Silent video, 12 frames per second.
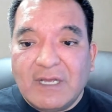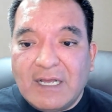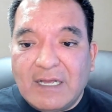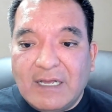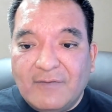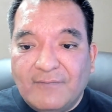
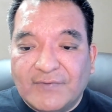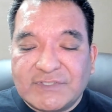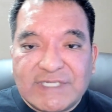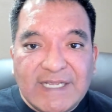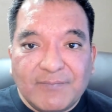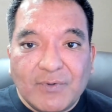
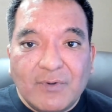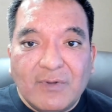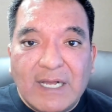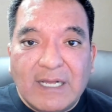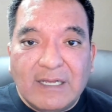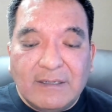
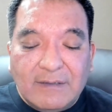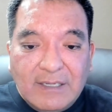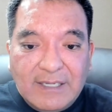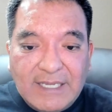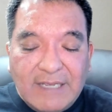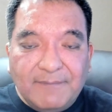vertebral
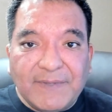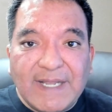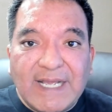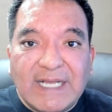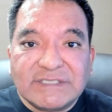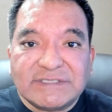
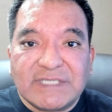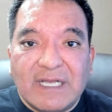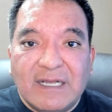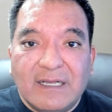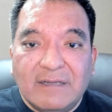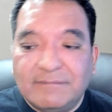implants,
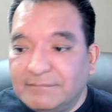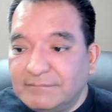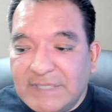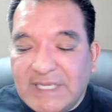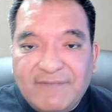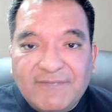
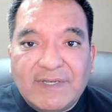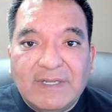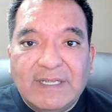even